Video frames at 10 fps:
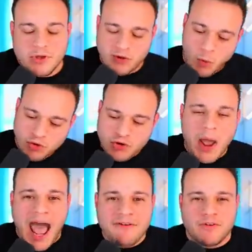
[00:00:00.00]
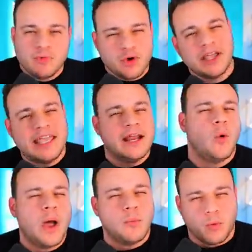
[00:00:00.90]
Because like once you have them, you can get
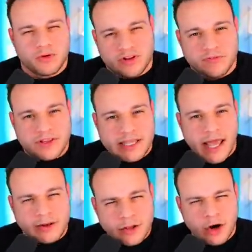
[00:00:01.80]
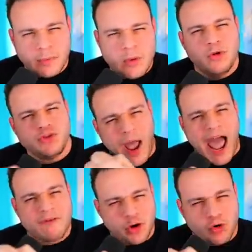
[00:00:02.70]
away with more stuff at the end. You know what I mean? Once you
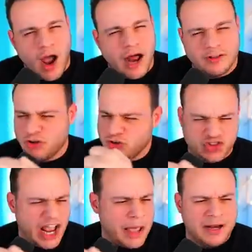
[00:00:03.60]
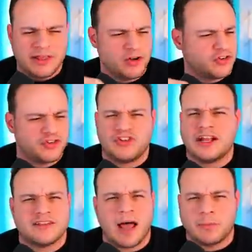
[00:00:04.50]
have your crowd and they're jamming and they're just
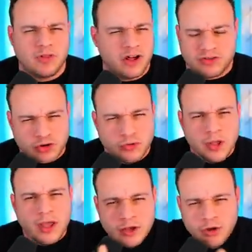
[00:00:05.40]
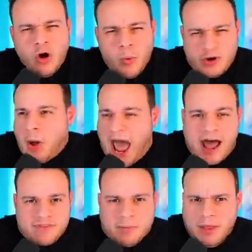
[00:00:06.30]
singing the top of their lungs, and you you know when you
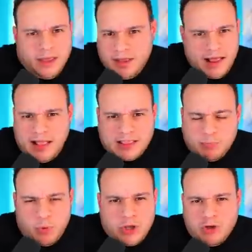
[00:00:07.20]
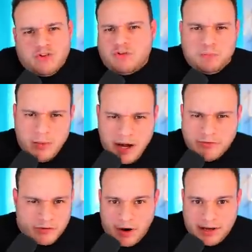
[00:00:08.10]
have them at the point you can just play
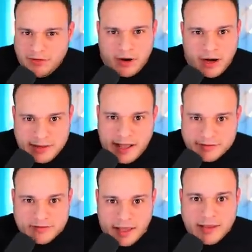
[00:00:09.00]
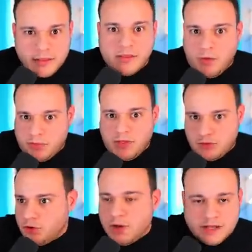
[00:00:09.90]
whatever, right? And they're gonna dance. Like you know
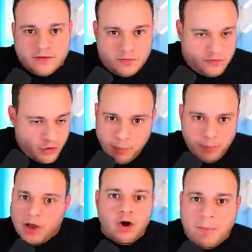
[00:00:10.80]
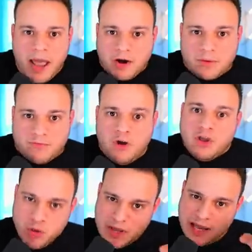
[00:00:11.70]
you get so you play all your bangers up
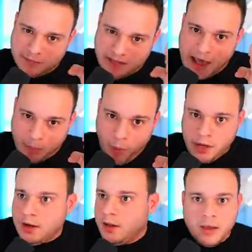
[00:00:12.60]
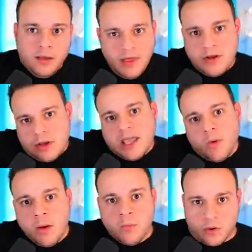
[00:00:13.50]
front, you get them to that point, then you can
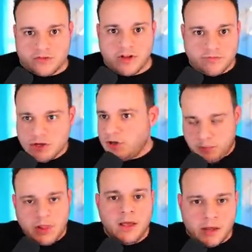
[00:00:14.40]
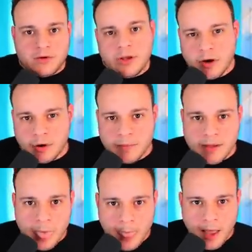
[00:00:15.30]
get away with more stuff. Then you could play other. You know what I
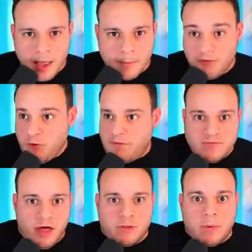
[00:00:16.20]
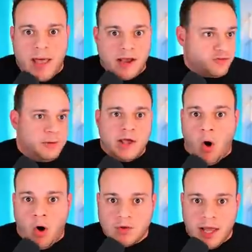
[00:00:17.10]
mean? But if you have nothing but bangers to play
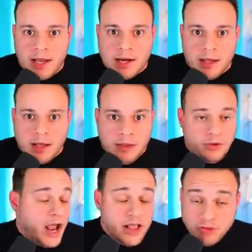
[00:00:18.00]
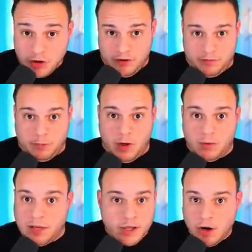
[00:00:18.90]
all night, their heads are going to
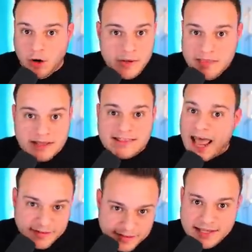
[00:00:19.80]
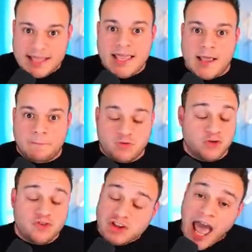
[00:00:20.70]
explode. Like, you know what I mean? Like, that is the key.
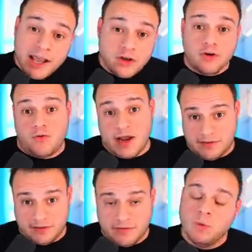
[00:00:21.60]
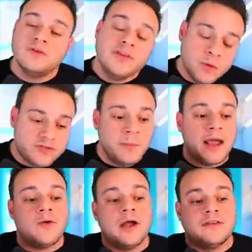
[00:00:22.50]
So, stack your crates. If you want to see what's in
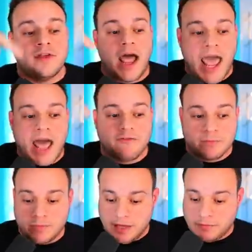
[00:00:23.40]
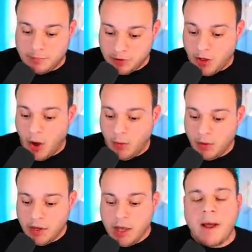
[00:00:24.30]
my crates, I have them eh, below.